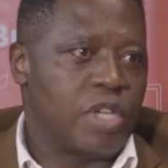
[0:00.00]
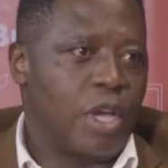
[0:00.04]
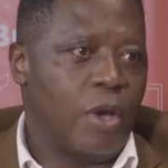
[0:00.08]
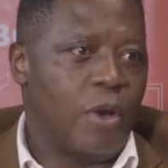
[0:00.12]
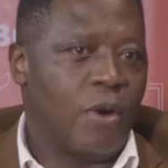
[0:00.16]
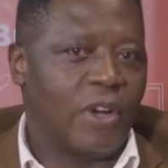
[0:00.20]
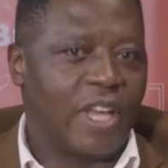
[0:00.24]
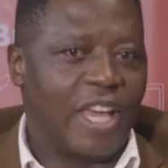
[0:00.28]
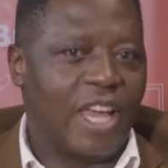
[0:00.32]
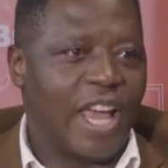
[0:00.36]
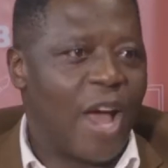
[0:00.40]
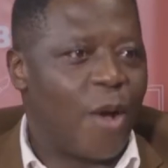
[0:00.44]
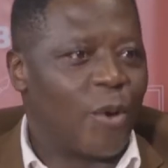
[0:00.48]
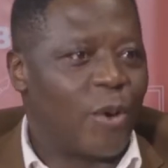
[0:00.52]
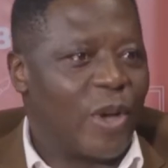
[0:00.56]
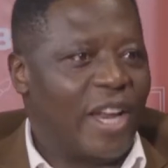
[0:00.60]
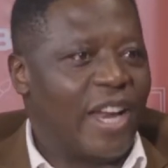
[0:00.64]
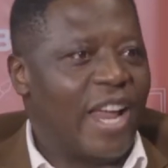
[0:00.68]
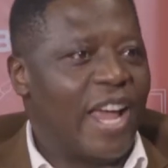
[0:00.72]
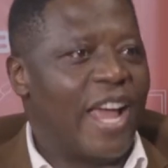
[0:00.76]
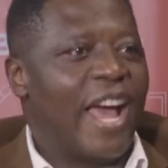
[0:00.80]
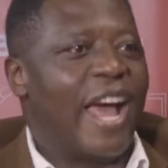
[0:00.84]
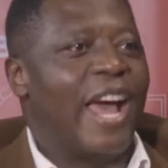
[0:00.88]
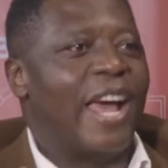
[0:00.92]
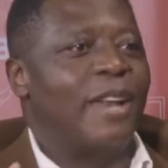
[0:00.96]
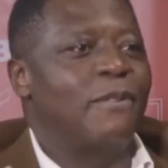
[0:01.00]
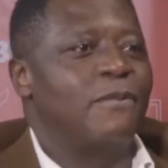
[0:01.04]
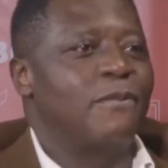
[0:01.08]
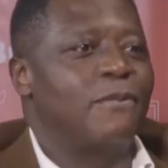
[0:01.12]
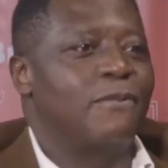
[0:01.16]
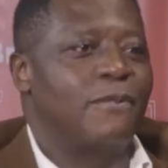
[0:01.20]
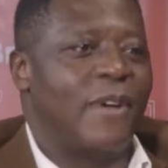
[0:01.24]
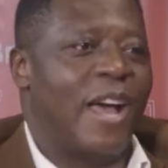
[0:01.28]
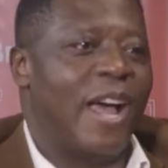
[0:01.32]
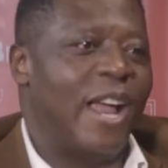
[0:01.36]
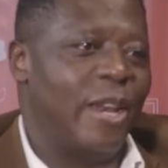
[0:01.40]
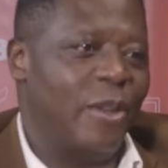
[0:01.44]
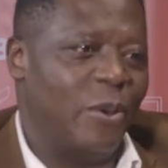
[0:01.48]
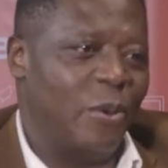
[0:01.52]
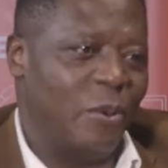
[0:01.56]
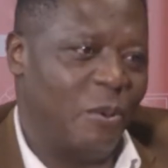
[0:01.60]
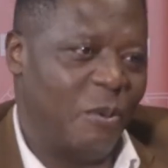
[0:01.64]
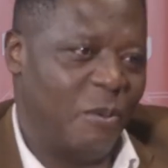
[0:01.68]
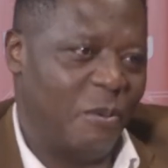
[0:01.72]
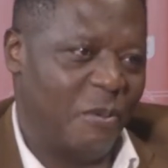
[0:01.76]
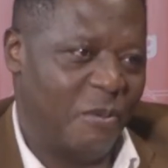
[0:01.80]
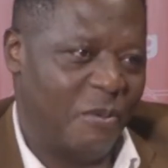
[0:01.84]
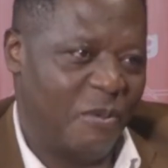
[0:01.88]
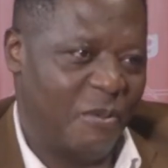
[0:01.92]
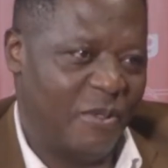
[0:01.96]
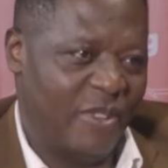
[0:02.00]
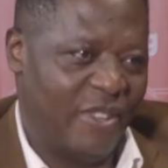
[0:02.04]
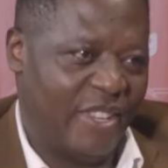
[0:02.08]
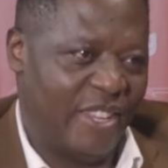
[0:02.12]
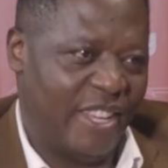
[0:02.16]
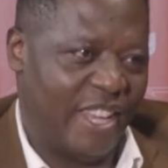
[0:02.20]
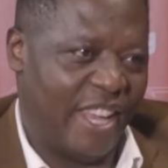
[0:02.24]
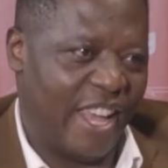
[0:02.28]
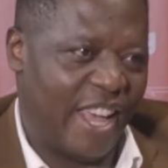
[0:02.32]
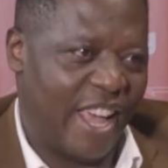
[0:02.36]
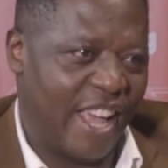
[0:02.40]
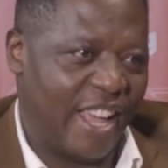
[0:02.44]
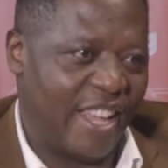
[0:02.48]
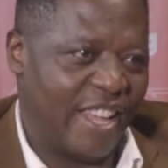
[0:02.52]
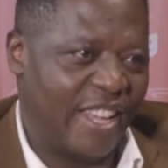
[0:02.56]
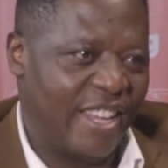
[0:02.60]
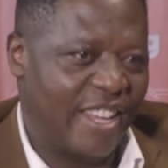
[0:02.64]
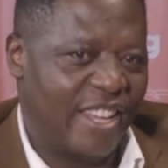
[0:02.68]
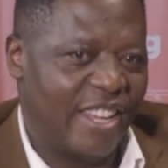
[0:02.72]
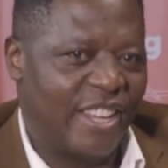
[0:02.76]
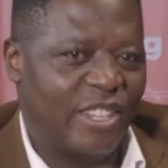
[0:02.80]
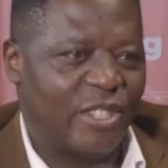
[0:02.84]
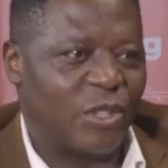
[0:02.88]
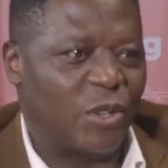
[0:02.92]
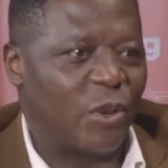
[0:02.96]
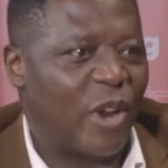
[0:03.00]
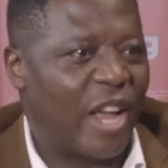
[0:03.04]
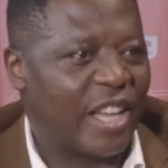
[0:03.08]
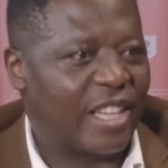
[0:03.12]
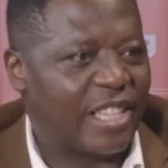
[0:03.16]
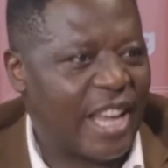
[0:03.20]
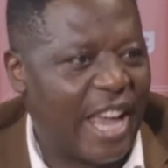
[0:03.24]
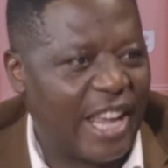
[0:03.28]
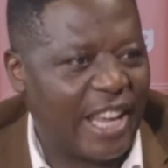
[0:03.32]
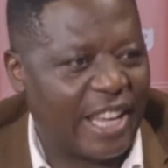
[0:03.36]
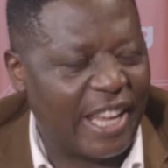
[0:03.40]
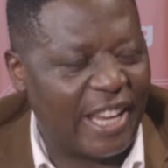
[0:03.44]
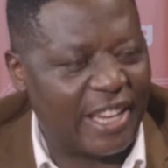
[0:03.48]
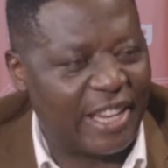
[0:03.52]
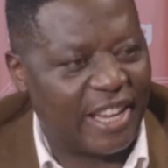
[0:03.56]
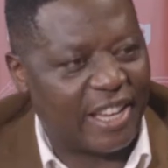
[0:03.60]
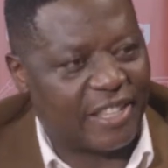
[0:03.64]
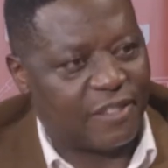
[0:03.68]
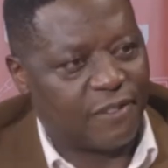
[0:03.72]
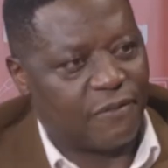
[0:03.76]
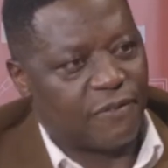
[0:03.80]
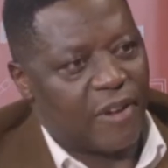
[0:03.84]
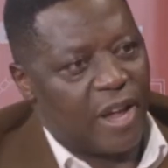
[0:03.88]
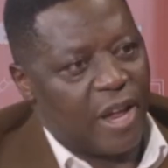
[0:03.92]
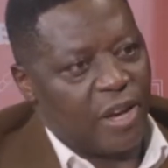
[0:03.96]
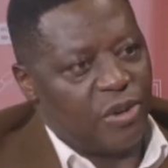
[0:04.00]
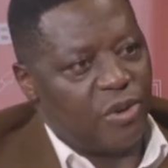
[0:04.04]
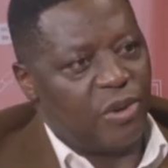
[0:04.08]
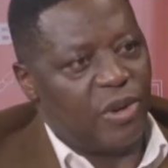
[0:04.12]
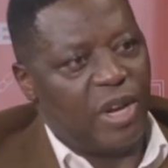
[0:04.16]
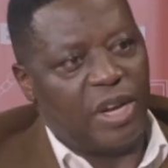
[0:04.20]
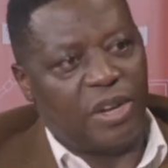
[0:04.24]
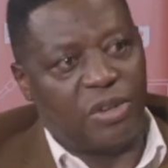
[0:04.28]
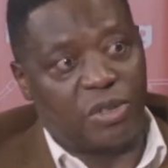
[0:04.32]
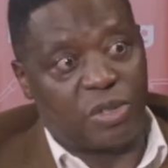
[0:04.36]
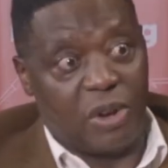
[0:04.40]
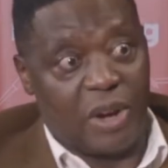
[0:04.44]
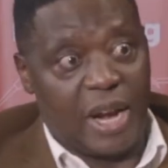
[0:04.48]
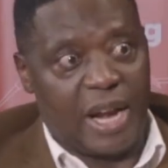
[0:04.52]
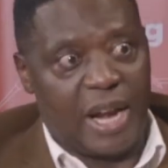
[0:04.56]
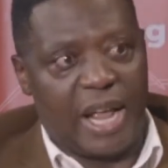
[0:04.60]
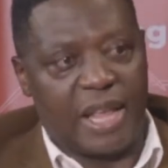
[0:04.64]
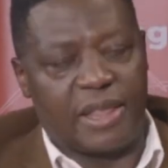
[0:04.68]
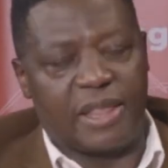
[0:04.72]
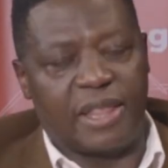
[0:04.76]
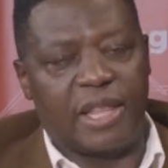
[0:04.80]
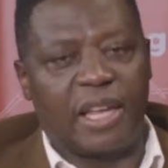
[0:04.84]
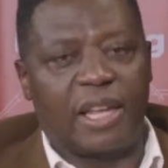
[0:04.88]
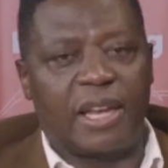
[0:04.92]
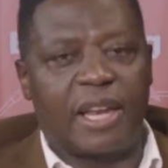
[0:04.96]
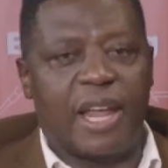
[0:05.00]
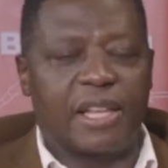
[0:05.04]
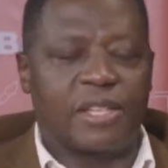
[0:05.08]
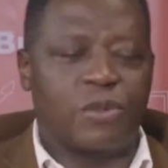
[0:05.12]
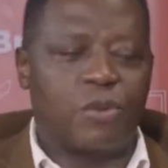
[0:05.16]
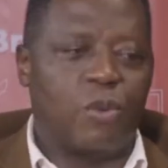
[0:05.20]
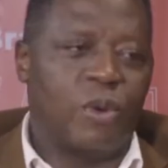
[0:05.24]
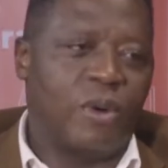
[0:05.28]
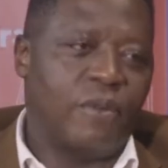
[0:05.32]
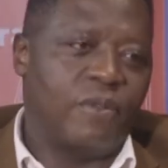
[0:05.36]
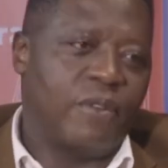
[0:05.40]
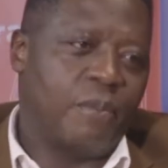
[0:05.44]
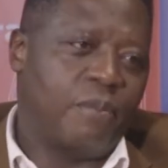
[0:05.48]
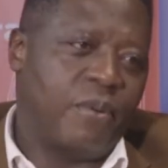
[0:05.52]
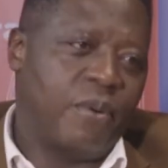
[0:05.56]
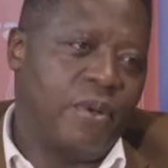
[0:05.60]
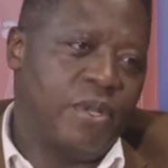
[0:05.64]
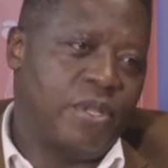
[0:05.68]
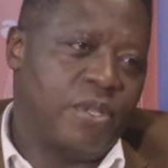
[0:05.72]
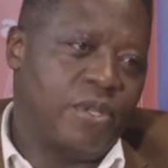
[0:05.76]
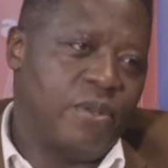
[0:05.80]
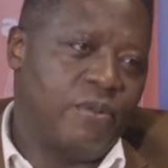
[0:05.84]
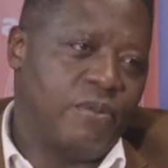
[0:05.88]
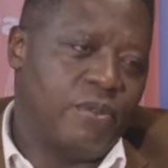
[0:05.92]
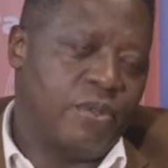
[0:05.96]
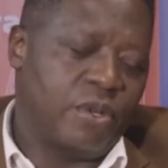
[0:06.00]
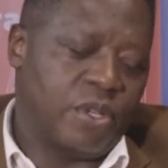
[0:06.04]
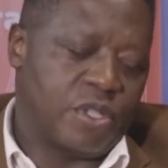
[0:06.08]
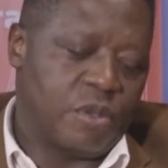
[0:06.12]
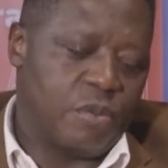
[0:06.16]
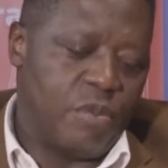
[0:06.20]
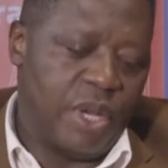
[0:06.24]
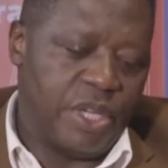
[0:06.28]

say, okay, how can I add value here so that I can get value in return? And I think that's one of the points you've just